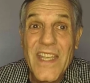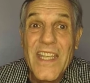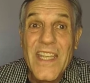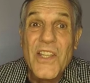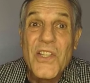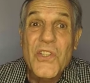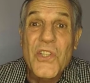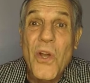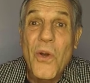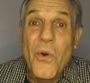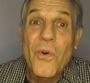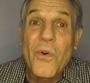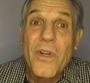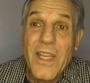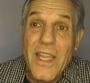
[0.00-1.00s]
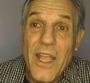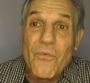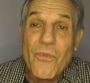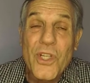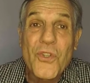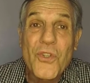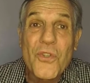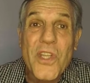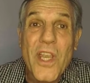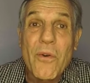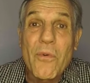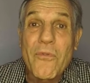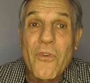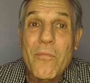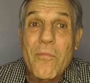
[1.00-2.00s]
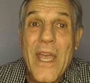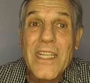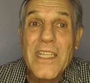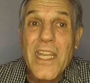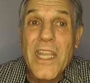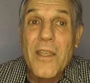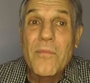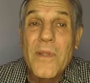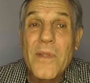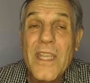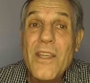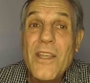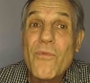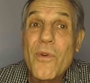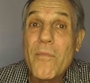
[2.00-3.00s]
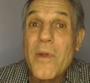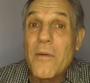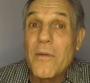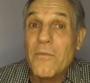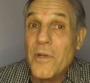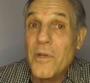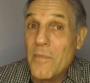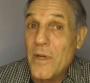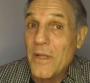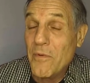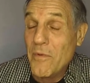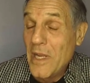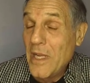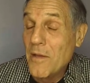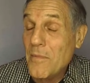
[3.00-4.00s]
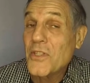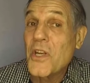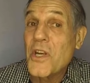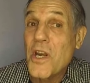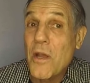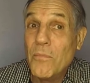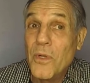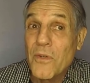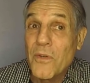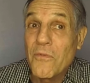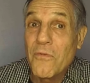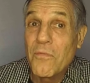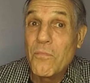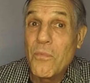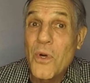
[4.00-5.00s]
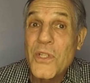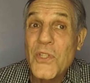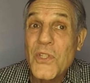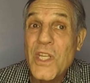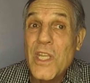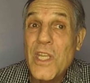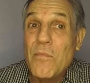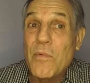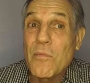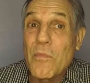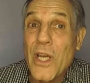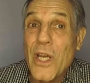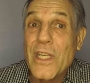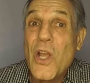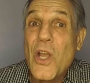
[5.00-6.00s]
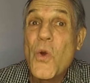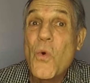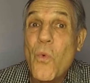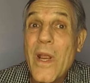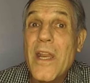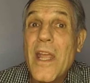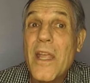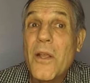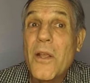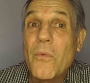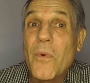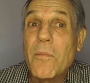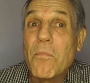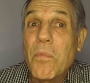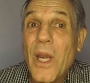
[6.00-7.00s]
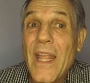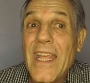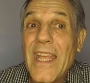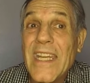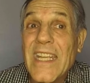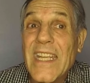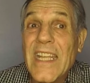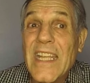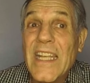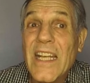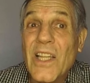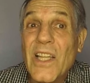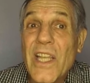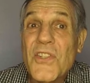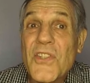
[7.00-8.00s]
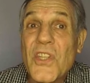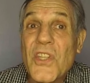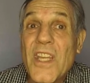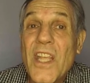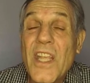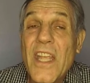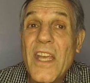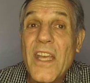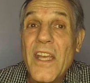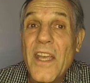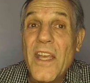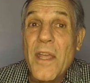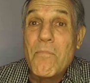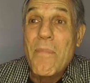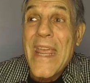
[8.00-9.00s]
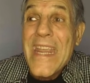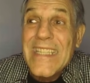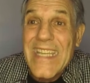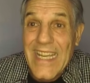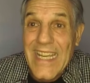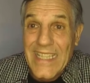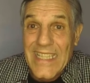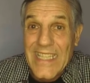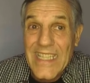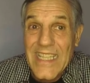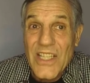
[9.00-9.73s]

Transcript: So again, Richards, I refer back to him. He recommends a number of points to keep in mind when planning a lesson and pacing it.